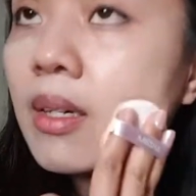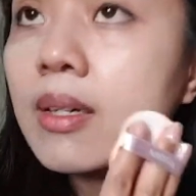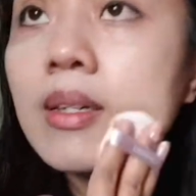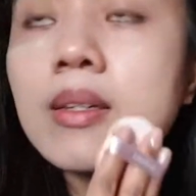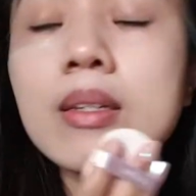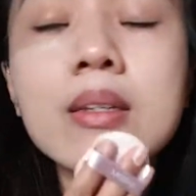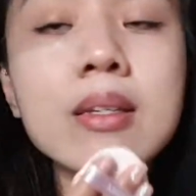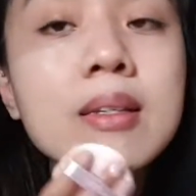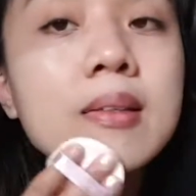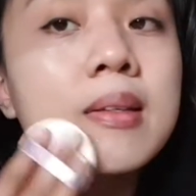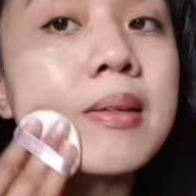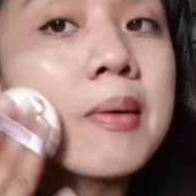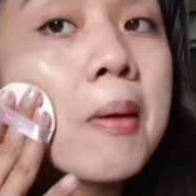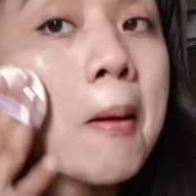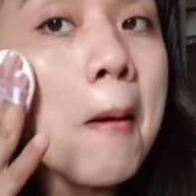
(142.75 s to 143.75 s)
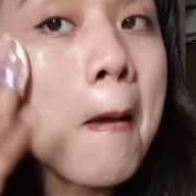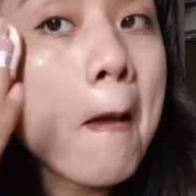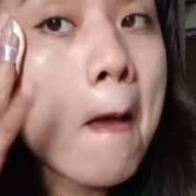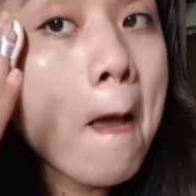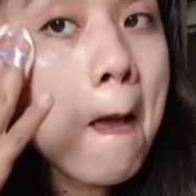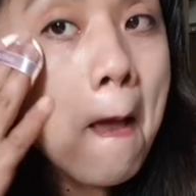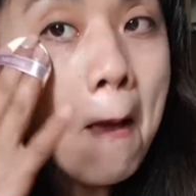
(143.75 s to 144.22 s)
I
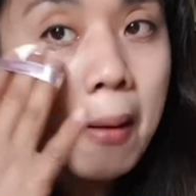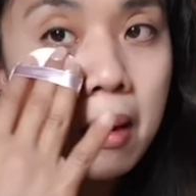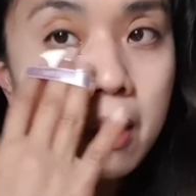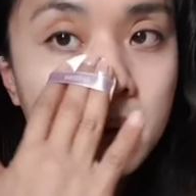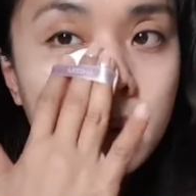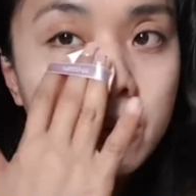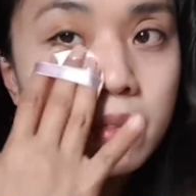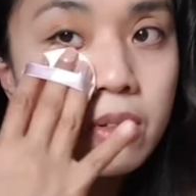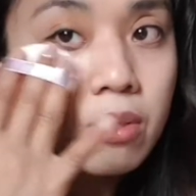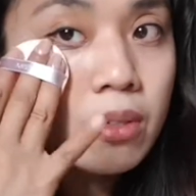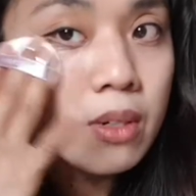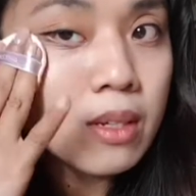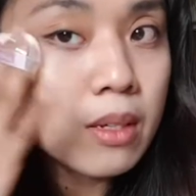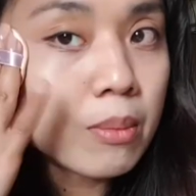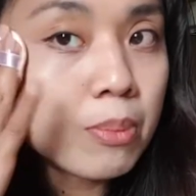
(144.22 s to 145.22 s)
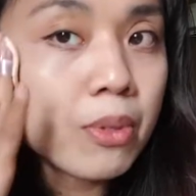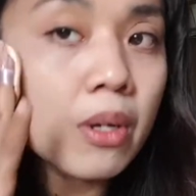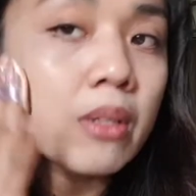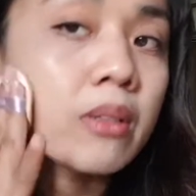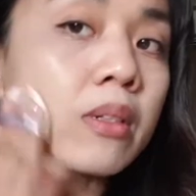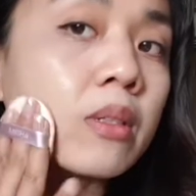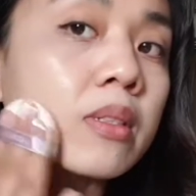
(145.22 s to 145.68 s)
love Korean
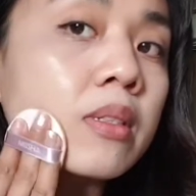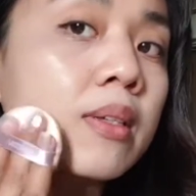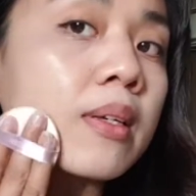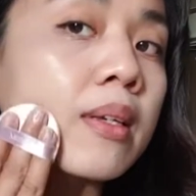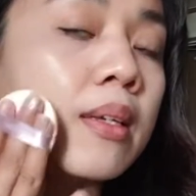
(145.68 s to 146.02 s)
products,